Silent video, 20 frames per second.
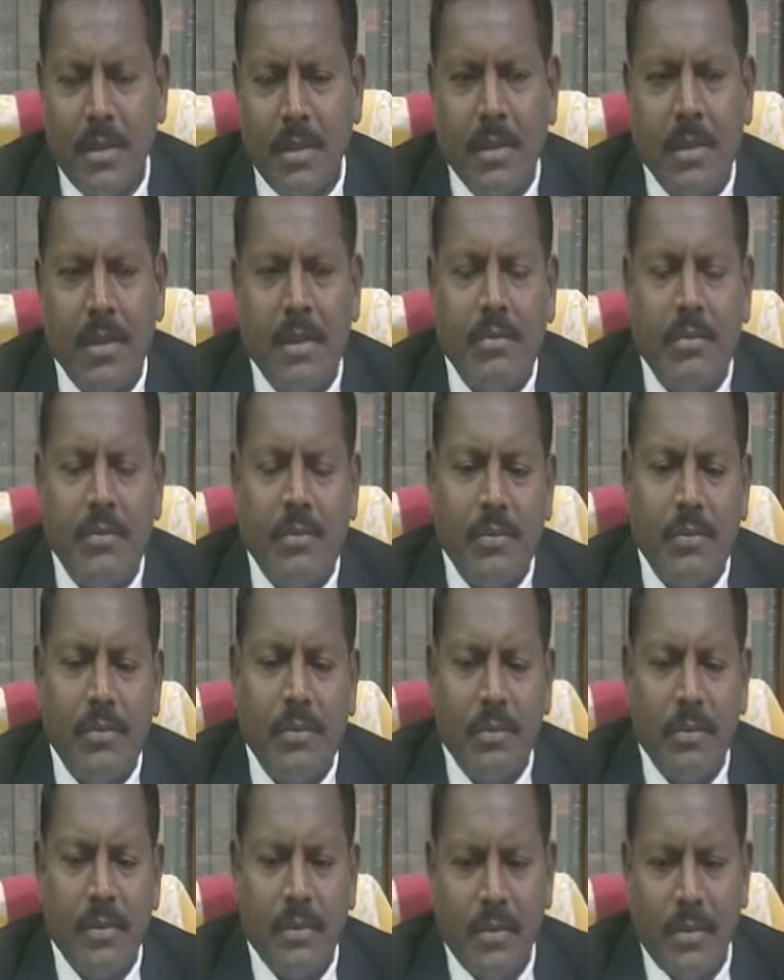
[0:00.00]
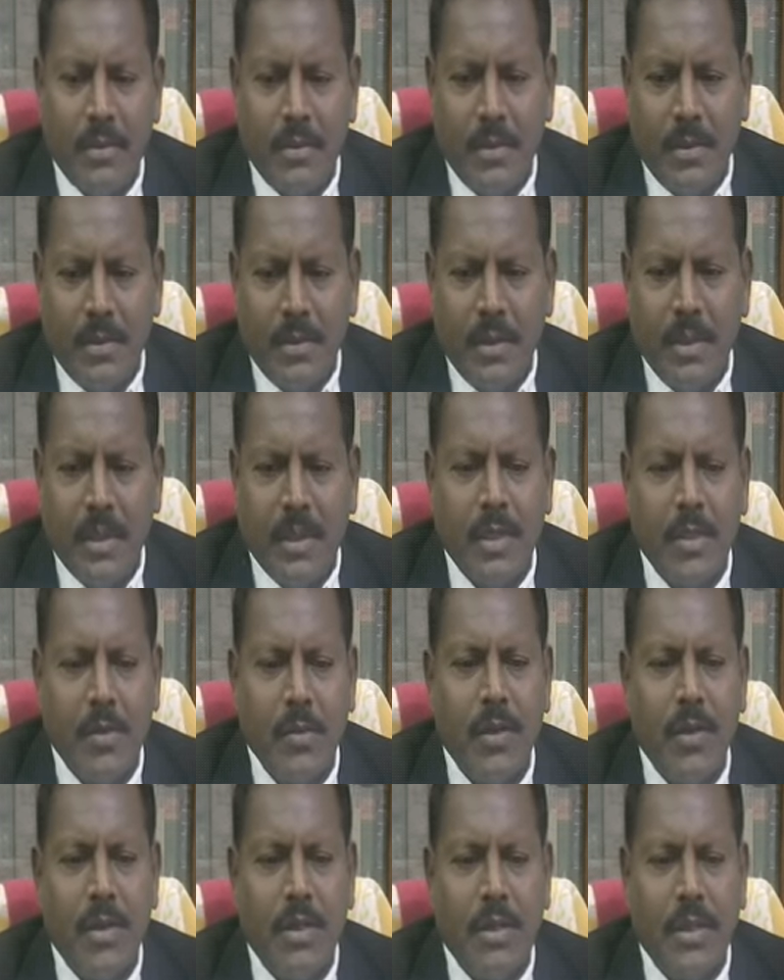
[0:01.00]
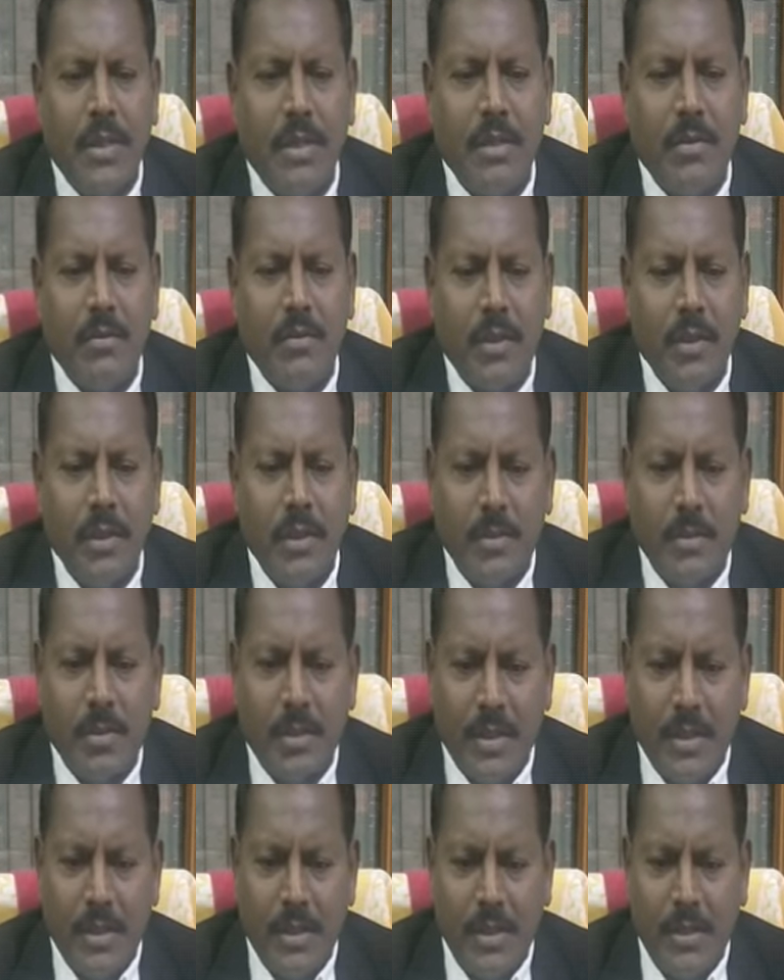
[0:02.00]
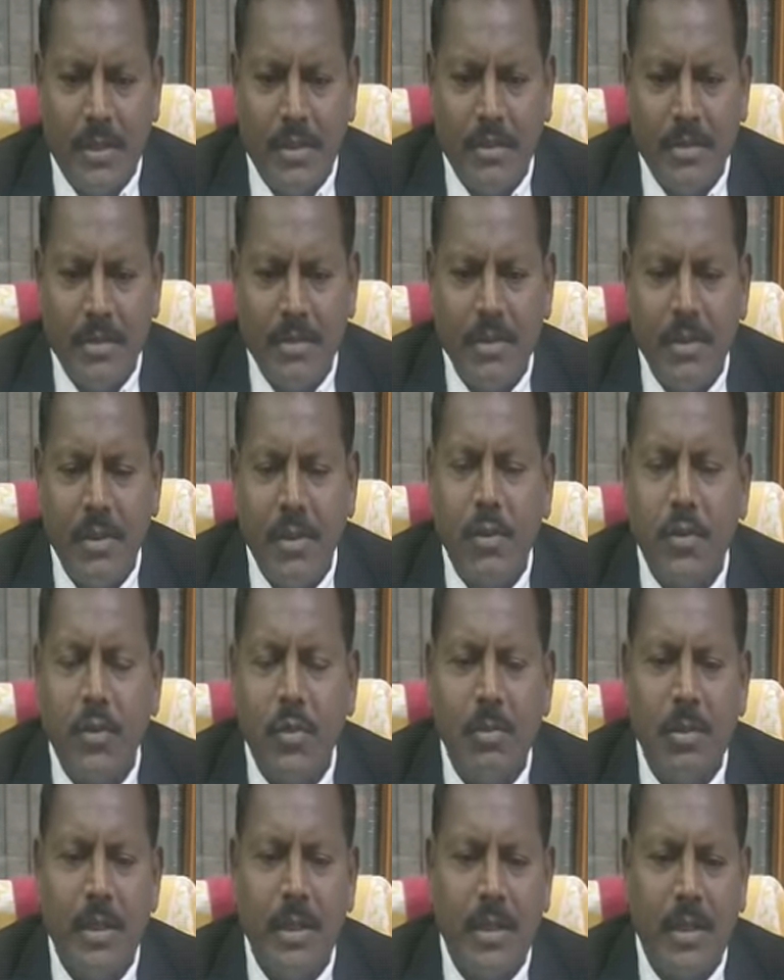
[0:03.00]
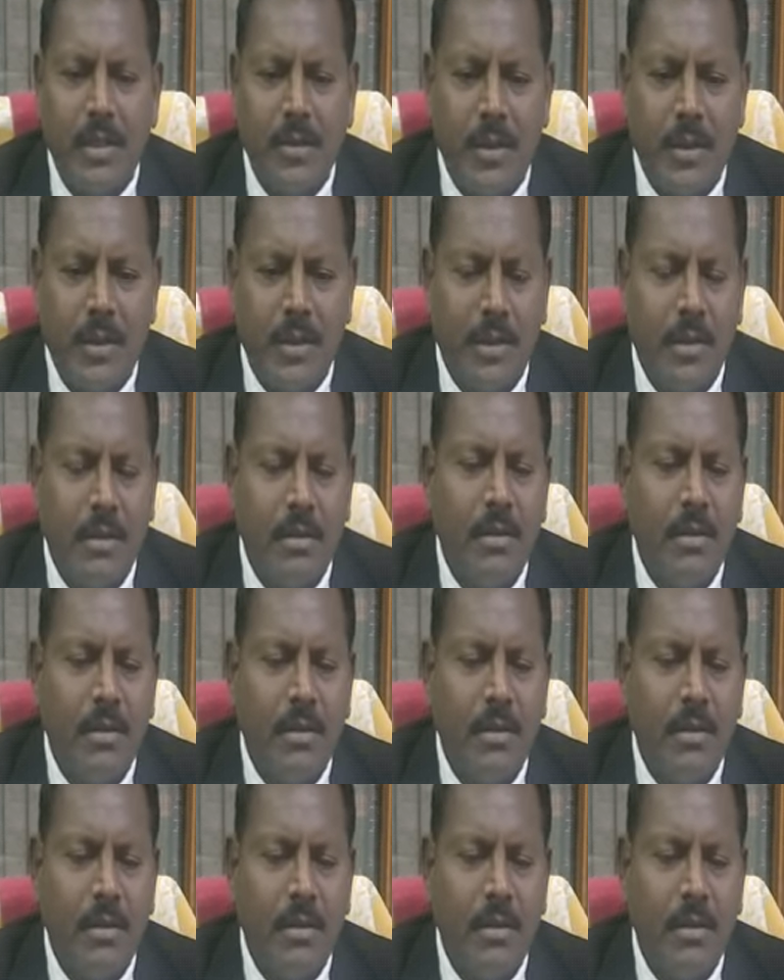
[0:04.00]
of the erstwhile state of Andhra Pradesh issued by governor